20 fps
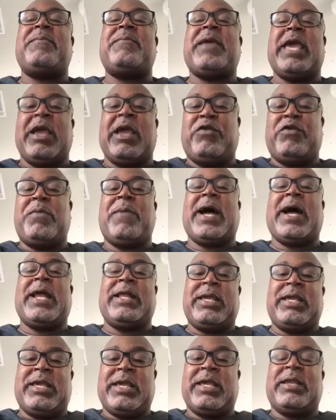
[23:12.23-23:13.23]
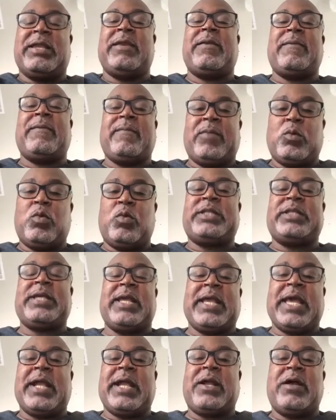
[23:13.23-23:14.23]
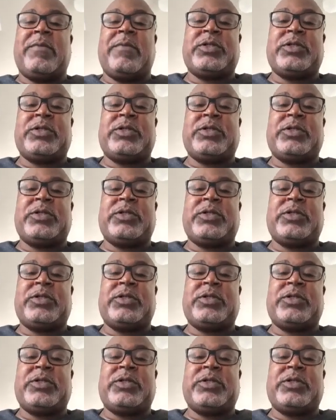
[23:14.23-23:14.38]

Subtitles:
everybody get what they got coming